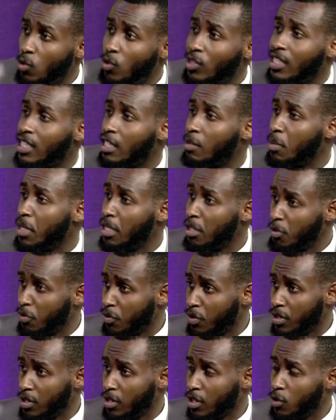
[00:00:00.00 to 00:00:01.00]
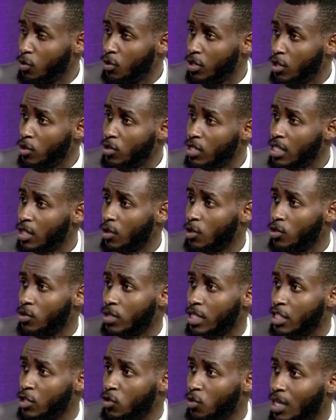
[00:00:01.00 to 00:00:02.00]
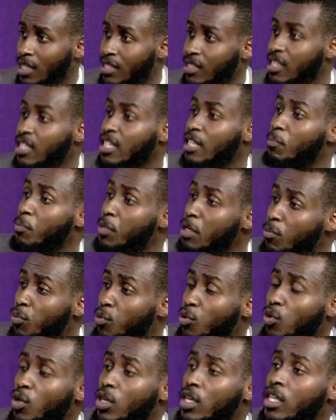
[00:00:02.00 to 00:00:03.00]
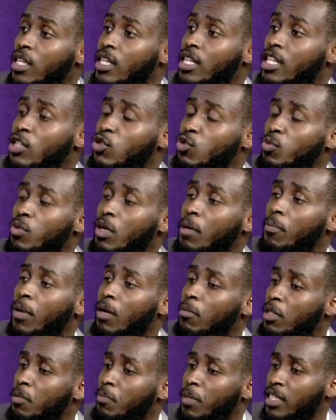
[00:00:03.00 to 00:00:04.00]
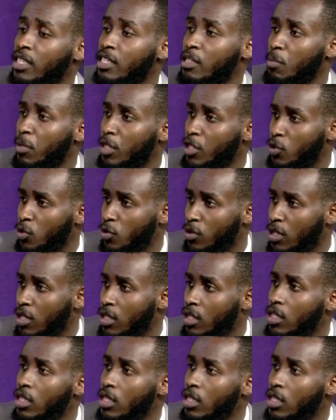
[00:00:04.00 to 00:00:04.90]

What are the benefits? You see, those are the questions they need to ask. Then the people, they need to be a public participation,